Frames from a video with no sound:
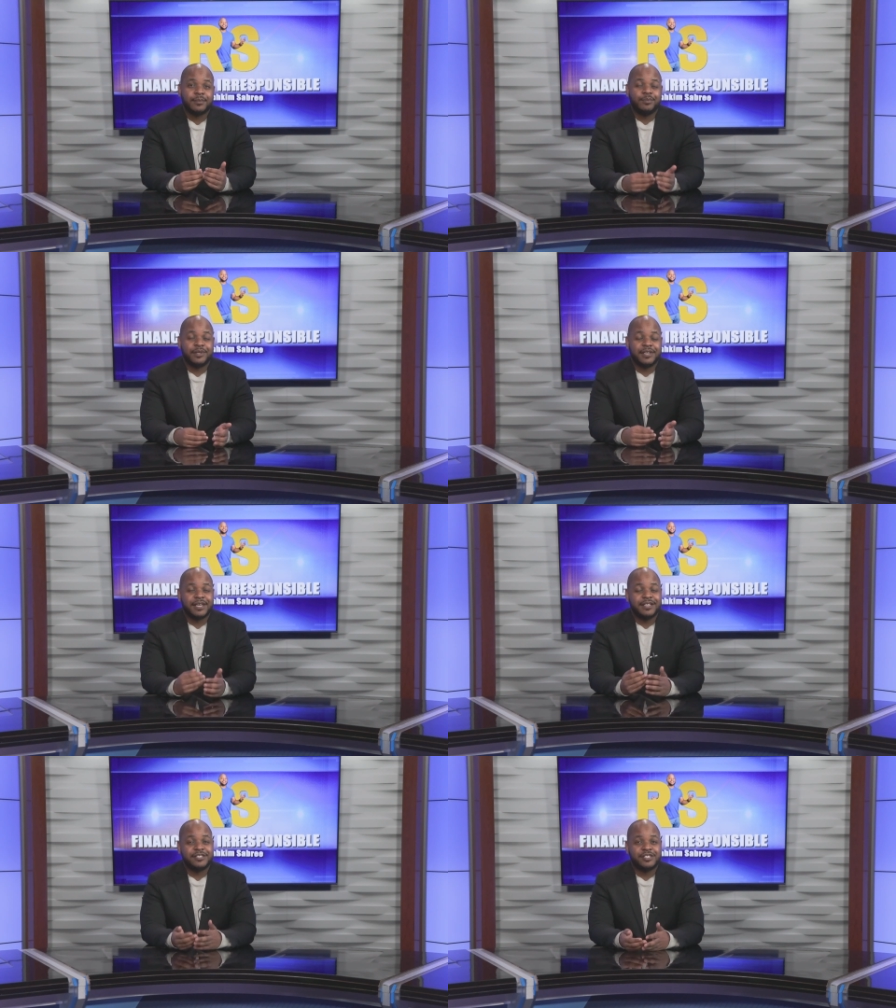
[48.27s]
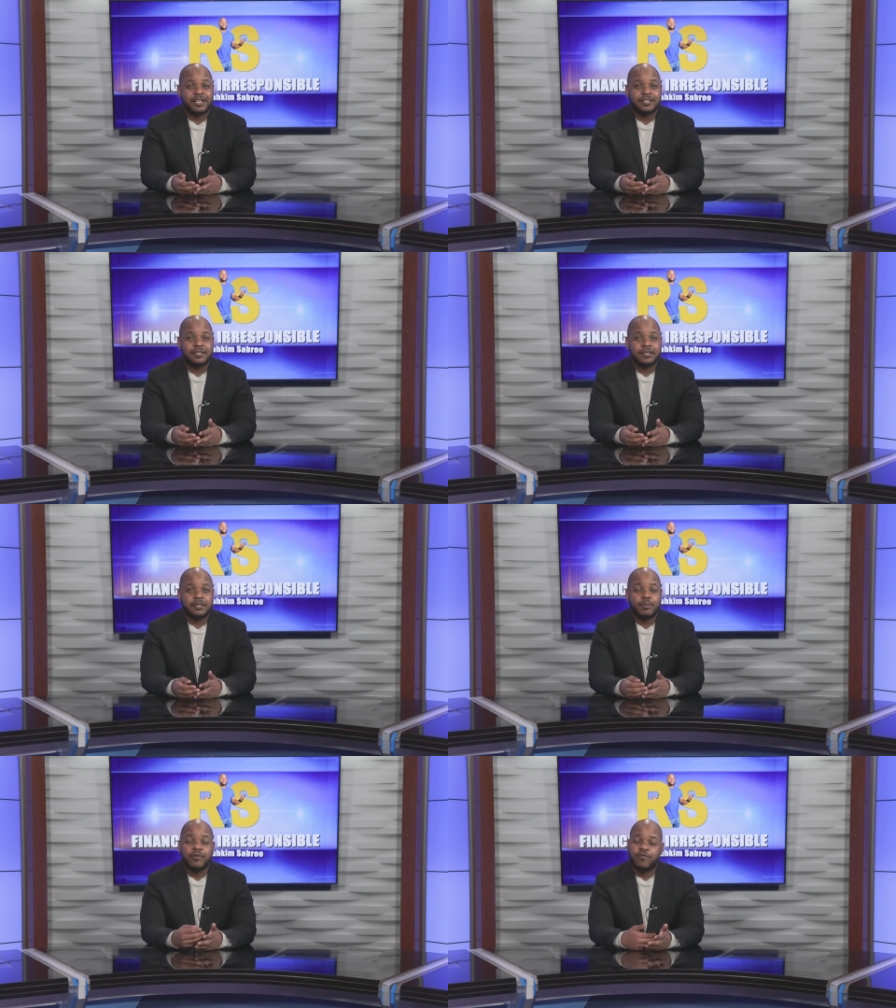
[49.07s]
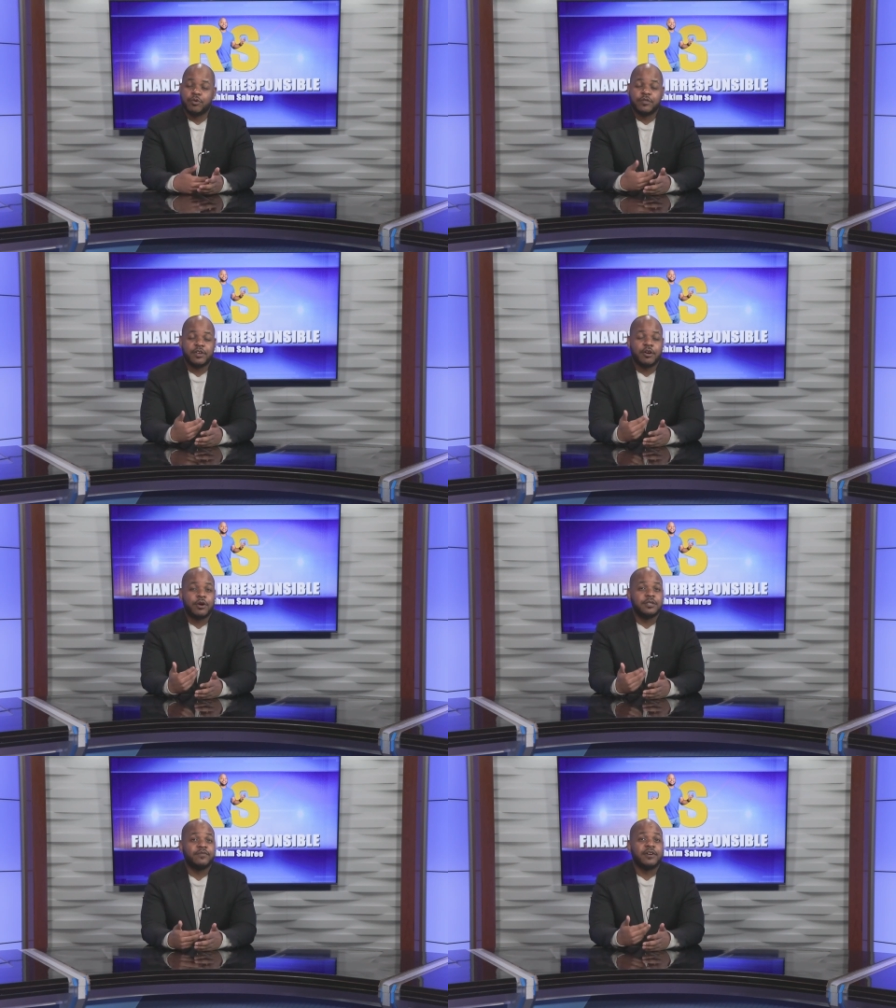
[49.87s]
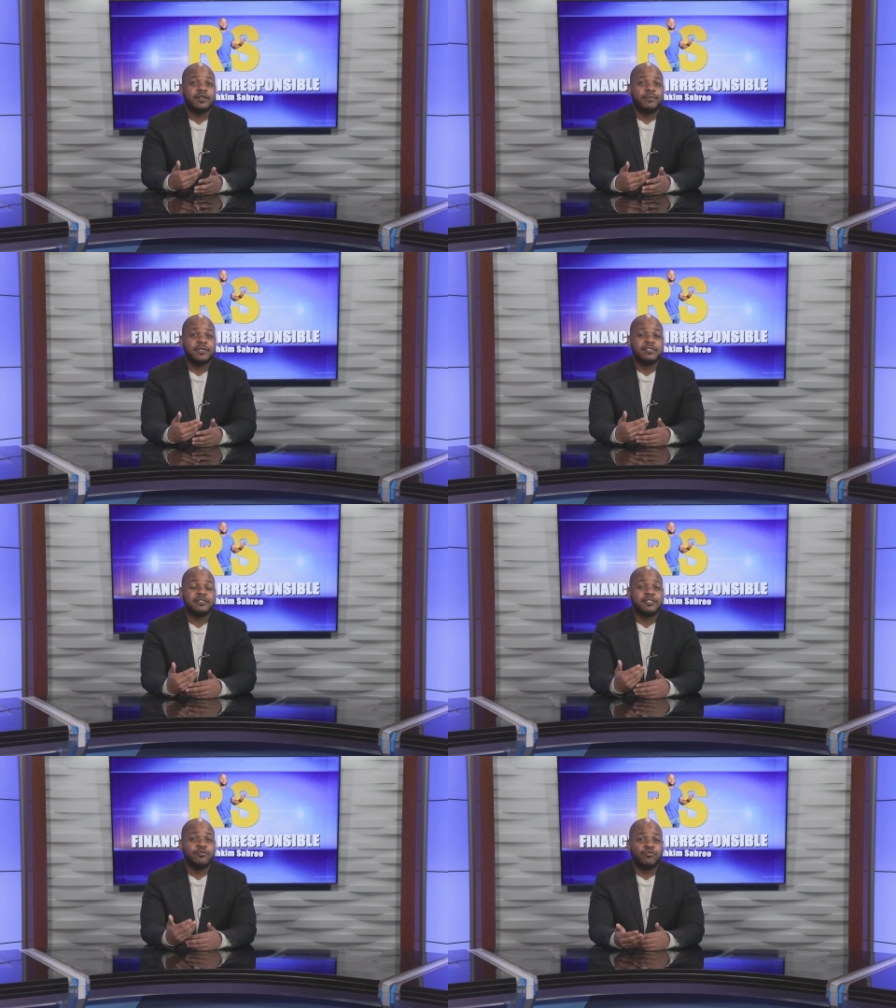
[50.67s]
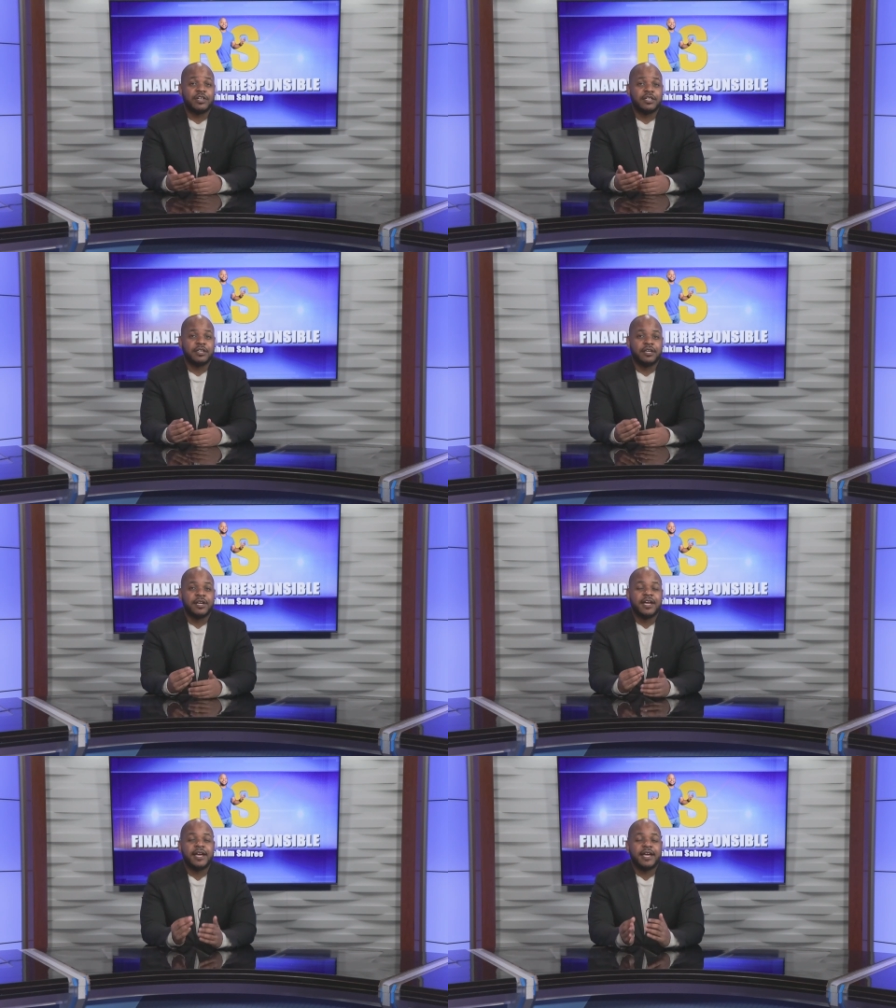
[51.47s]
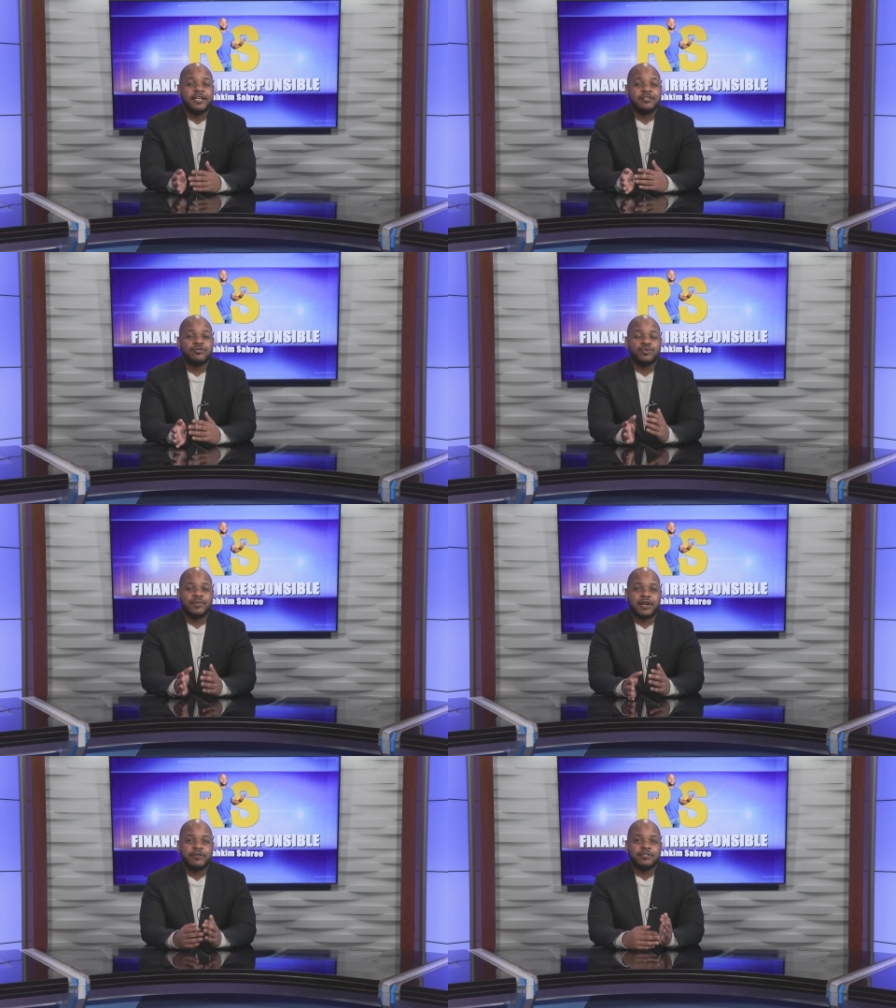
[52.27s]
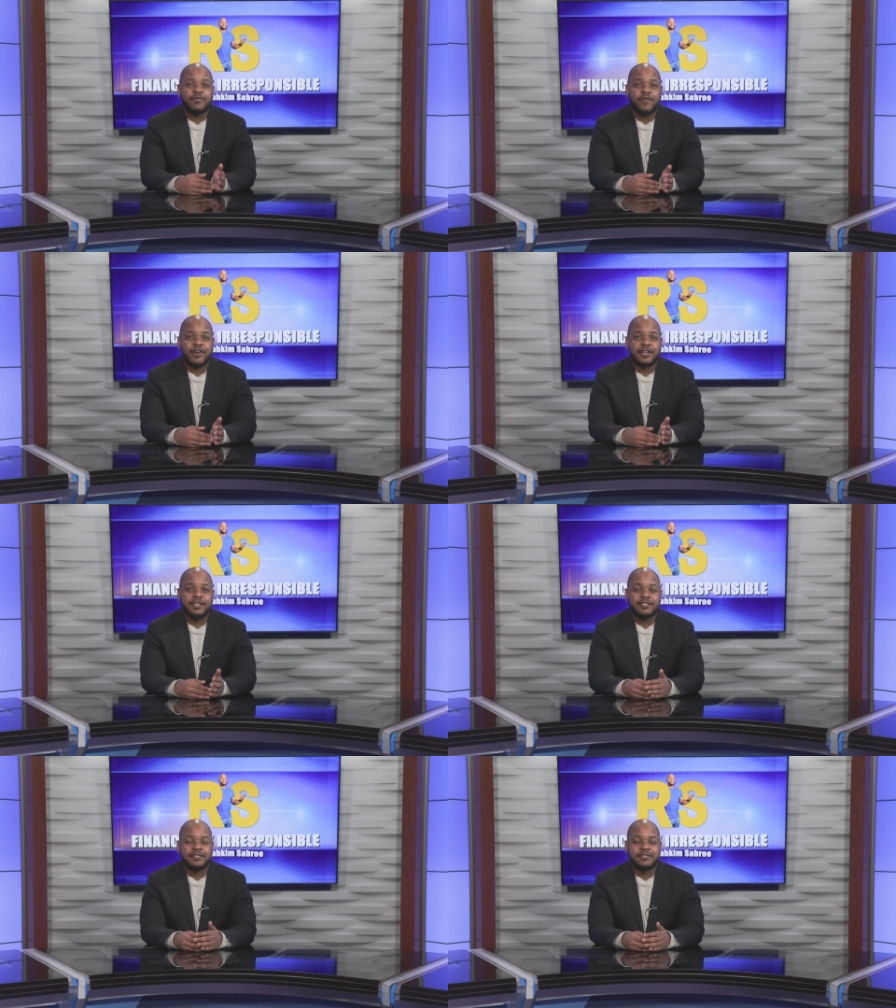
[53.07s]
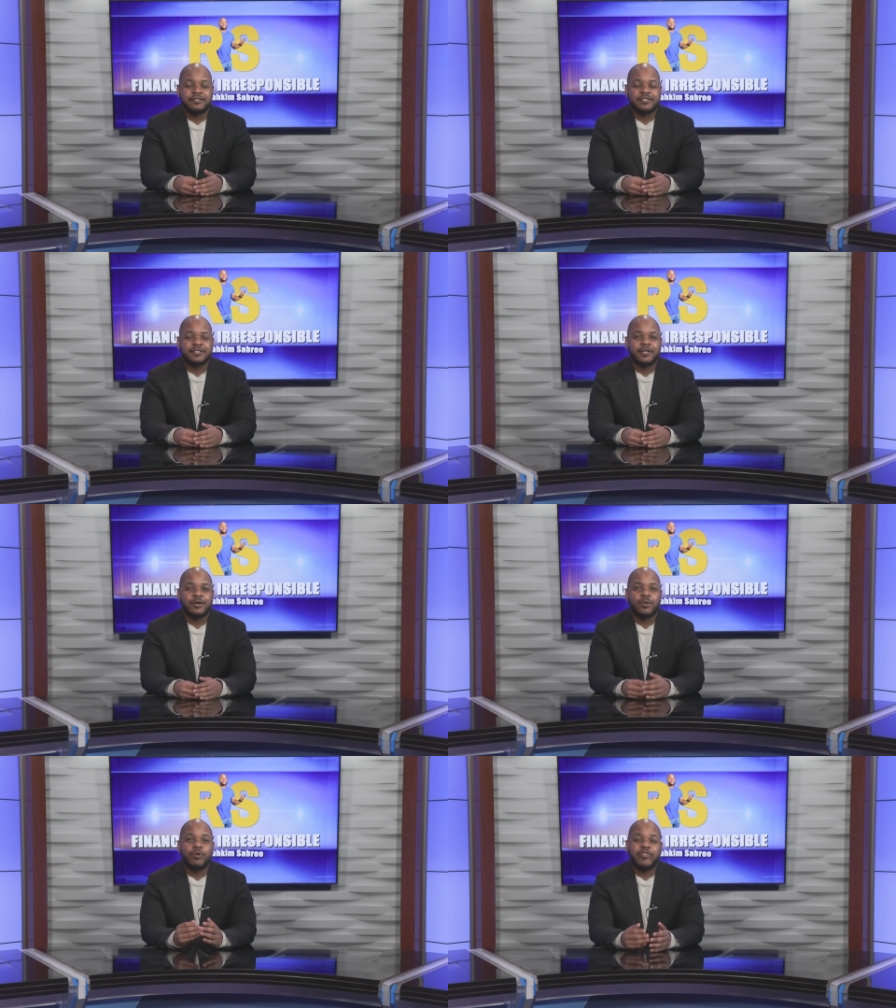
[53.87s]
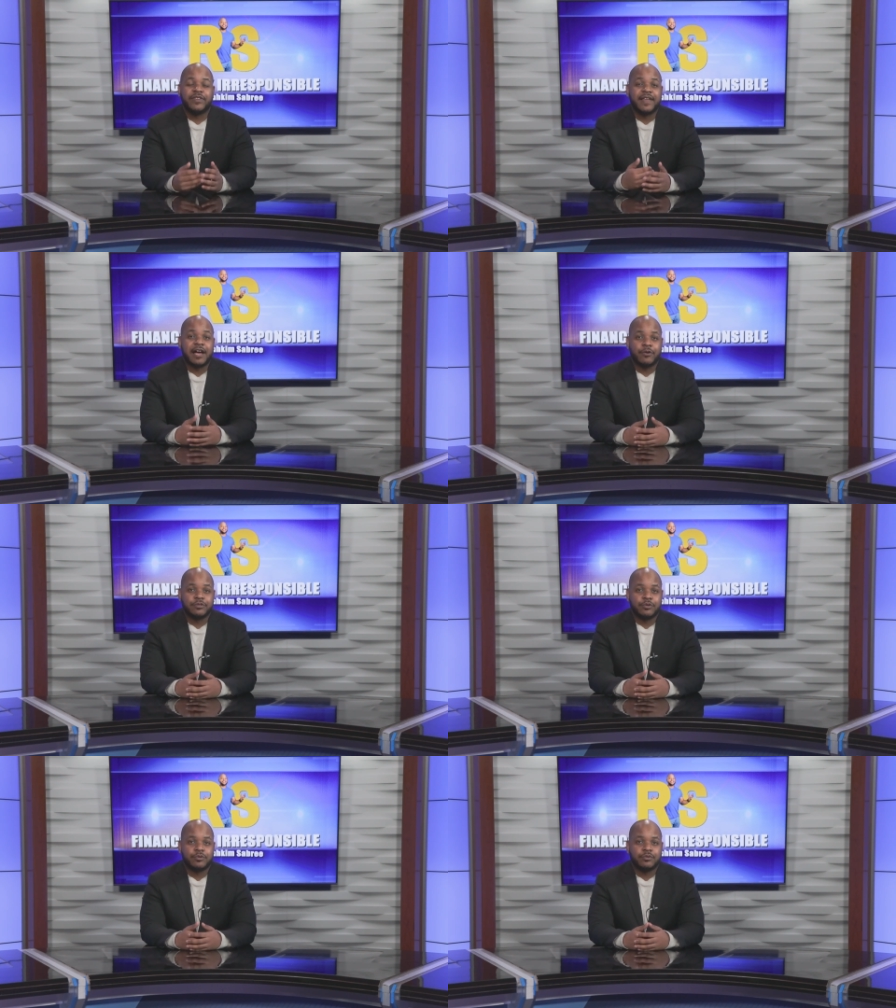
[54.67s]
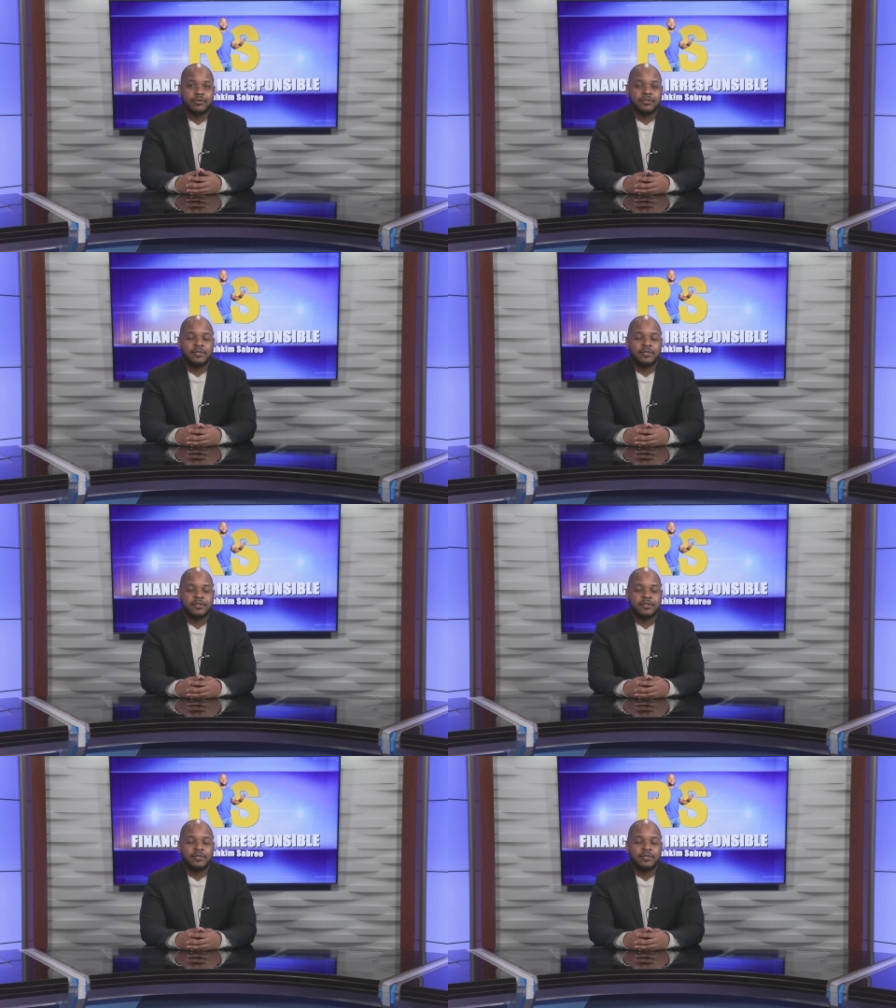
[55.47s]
being injected before they are developmentally ready into matters of the finances within the household.